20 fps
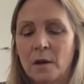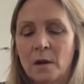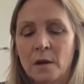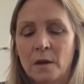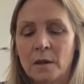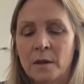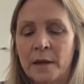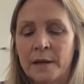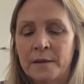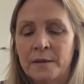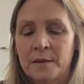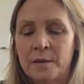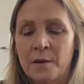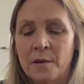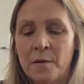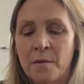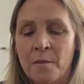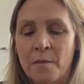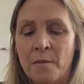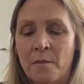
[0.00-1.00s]
light
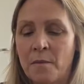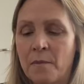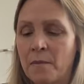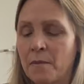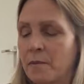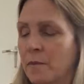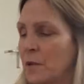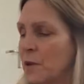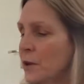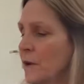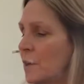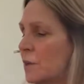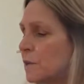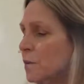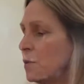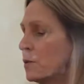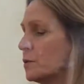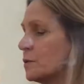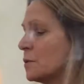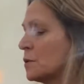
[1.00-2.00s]
some. You could
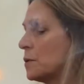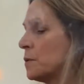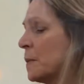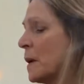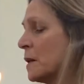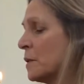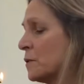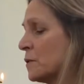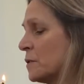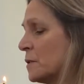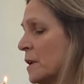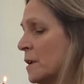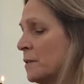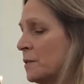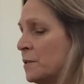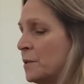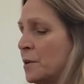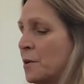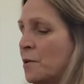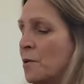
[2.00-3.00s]
use Palo
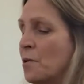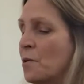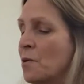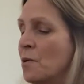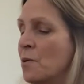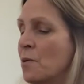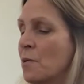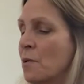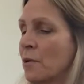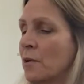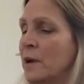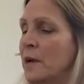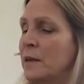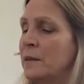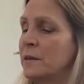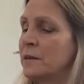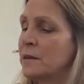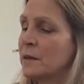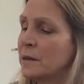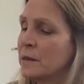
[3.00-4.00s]
Santo or
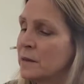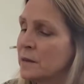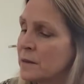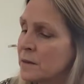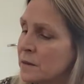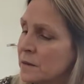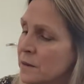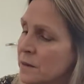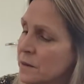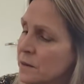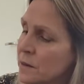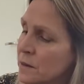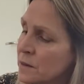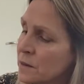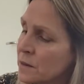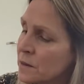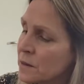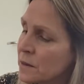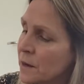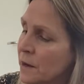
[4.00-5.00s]
incense. This
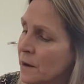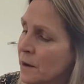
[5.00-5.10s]
is